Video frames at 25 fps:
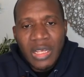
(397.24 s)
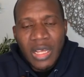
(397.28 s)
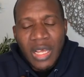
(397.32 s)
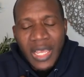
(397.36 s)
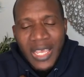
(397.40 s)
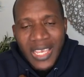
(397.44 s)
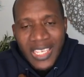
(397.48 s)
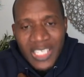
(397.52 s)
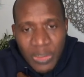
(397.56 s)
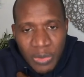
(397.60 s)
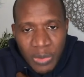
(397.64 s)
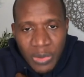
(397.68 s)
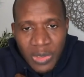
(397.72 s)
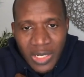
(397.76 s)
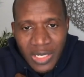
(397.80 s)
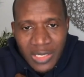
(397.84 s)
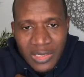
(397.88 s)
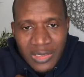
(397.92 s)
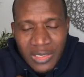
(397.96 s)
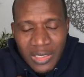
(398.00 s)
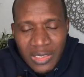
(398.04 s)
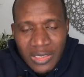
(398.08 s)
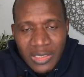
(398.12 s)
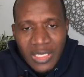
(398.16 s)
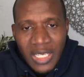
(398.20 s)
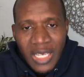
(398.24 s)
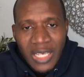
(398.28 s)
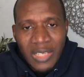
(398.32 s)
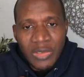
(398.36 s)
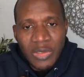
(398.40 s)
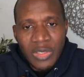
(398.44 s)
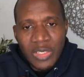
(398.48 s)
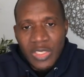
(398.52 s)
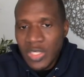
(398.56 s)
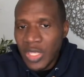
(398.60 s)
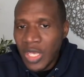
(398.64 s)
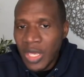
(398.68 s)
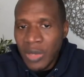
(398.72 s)
experiences, and
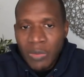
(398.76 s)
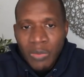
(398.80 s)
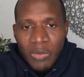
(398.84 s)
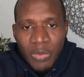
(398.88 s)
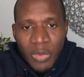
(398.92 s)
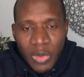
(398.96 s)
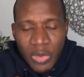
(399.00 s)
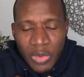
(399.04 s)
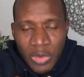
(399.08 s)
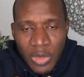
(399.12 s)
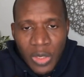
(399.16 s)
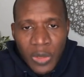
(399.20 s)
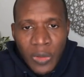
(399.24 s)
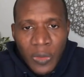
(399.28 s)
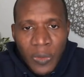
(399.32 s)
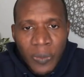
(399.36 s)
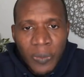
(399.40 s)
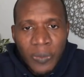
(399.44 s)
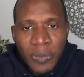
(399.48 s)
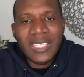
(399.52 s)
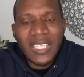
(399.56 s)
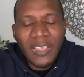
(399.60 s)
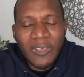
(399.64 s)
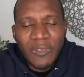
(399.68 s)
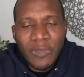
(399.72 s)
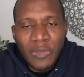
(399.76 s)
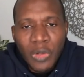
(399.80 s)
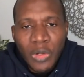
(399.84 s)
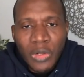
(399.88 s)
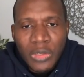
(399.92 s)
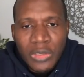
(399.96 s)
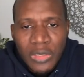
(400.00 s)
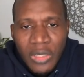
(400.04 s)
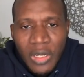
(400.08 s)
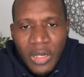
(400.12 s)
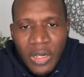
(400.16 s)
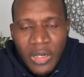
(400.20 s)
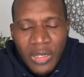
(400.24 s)
the same with you. If your
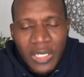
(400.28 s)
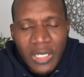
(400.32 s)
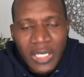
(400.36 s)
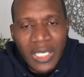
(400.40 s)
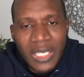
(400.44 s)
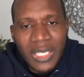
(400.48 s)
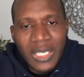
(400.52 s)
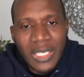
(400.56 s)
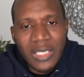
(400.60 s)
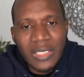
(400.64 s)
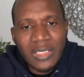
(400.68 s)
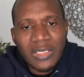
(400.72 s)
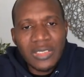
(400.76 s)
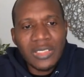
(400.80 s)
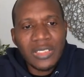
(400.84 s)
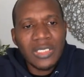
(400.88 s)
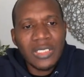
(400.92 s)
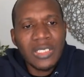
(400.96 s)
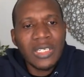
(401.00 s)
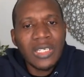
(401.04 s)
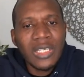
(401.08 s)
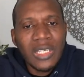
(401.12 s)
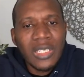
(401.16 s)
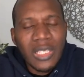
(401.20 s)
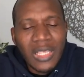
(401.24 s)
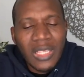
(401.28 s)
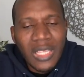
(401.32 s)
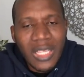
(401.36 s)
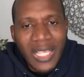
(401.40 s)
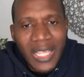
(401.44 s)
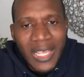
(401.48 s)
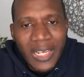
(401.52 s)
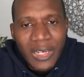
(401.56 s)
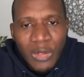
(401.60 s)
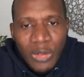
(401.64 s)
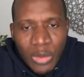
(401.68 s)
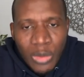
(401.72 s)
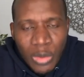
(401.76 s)
tongue is
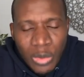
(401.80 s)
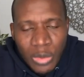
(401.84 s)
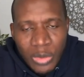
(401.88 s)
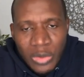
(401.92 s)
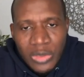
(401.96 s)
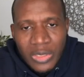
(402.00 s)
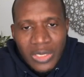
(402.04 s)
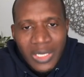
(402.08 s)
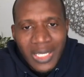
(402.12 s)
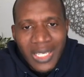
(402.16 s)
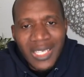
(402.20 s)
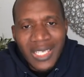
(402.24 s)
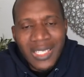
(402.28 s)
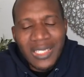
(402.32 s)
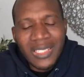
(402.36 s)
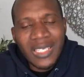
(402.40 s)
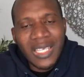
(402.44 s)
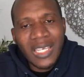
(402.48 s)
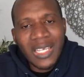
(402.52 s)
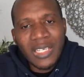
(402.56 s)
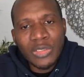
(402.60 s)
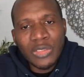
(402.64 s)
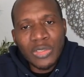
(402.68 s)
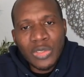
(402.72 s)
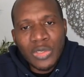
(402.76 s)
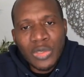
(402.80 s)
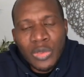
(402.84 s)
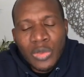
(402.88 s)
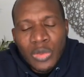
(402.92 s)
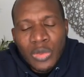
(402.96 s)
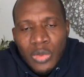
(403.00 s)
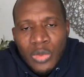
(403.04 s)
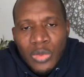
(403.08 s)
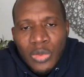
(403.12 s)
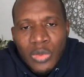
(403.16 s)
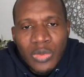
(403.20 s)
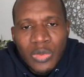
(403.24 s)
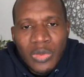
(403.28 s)
let loose, it can
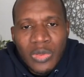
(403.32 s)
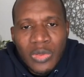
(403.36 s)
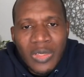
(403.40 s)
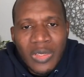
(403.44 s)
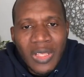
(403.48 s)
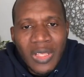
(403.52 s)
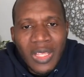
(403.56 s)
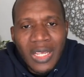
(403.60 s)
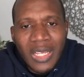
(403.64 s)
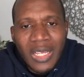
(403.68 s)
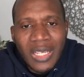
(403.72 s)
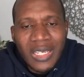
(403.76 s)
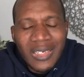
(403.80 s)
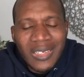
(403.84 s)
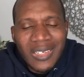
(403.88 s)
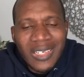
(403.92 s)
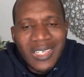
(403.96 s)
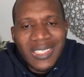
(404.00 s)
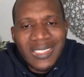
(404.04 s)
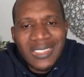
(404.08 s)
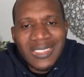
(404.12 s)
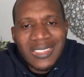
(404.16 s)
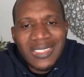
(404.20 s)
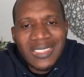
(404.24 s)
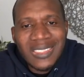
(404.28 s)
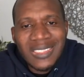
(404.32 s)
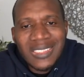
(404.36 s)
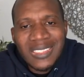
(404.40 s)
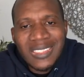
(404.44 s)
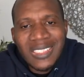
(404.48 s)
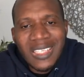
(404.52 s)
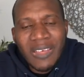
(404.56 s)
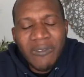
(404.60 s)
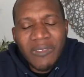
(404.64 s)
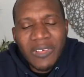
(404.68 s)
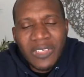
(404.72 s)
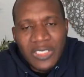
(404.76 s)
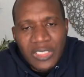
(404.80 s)
do great
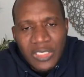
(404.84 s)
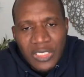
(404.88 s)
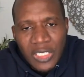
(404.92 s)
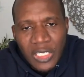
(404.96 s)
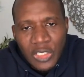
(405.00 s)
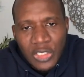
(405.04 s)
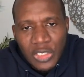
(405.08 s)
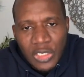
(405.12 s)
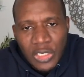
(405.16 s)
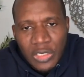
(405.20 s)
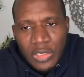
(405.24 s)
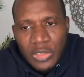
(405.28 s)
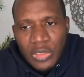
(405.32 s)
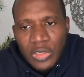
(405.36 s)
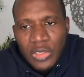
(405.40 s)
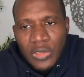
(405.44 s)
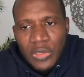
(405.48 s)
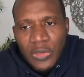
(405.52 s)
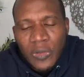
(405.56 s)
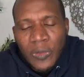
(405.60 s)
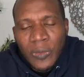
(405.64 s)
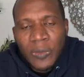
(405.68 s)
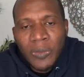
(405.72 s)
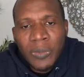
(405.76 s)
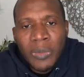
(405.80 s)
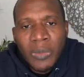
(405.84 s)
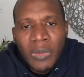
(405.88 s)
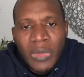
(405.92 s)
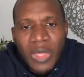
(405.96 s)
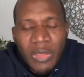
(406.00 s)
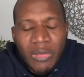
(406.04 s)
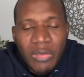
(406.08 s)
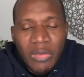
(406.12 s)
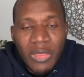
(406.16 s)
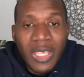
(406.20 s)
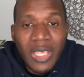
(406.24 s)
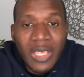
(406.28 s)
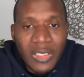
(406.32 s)
devastation to
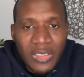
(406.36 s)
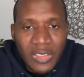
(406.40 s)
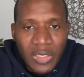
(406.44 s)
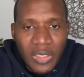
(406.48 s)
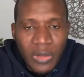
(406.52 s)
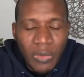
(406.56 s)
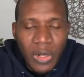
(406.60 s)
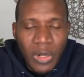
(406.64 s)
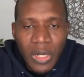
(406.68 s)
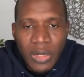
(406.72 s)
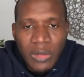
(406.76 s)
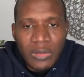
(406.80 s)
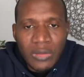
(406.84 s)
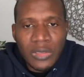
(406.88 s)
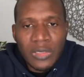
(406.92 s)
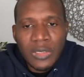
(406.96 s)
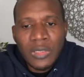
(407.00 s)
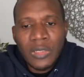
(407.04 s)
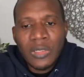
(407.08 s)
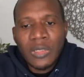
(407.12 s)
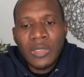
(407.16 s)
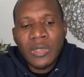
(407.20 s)
things around.